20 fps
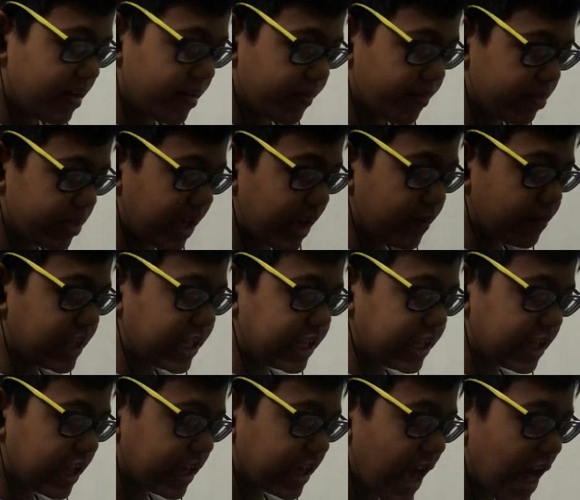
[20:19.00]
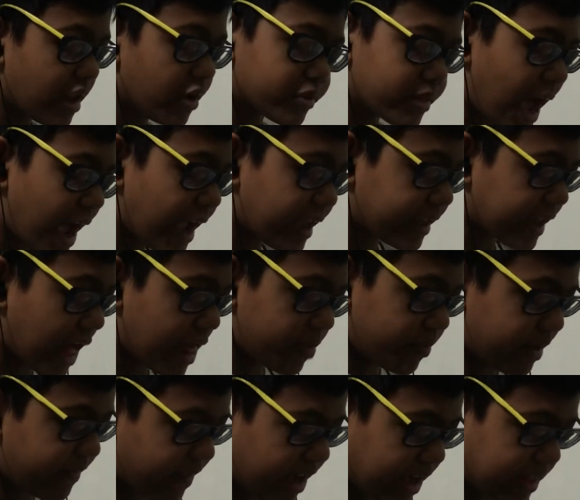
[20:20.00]
Namely, the yellow side shall be
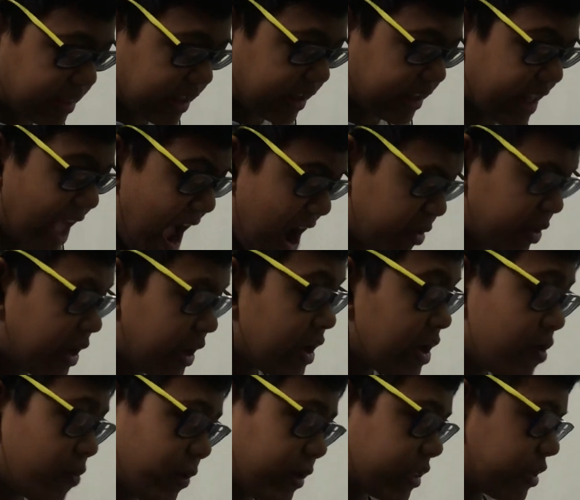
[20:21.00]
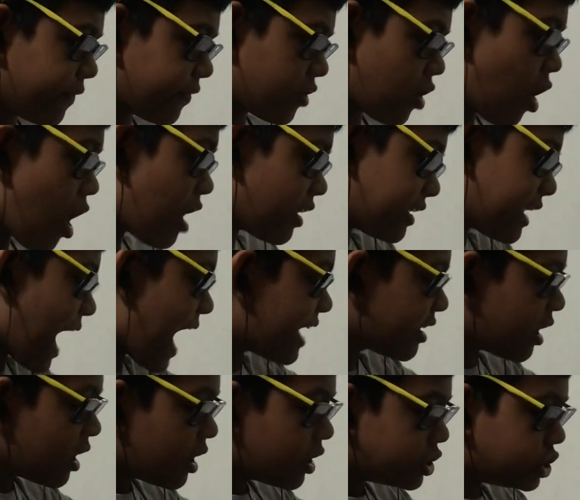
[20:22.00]
facing down. Once you've got that,
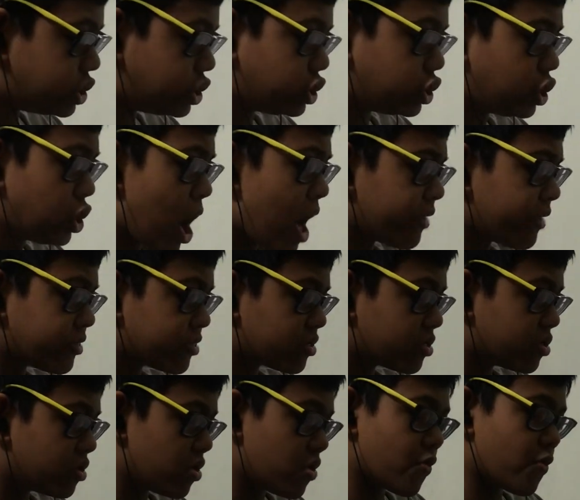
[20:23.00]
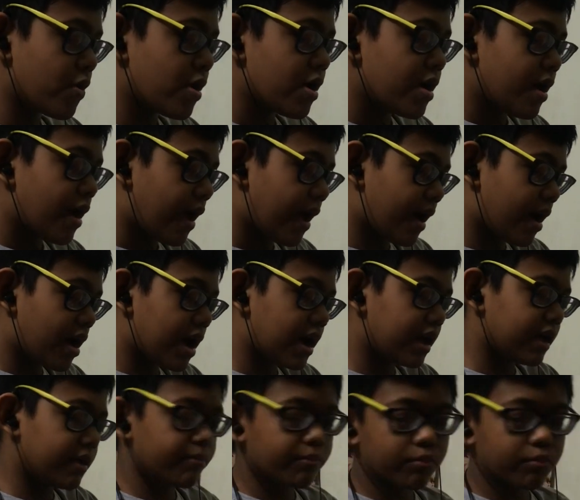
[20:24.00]
just do a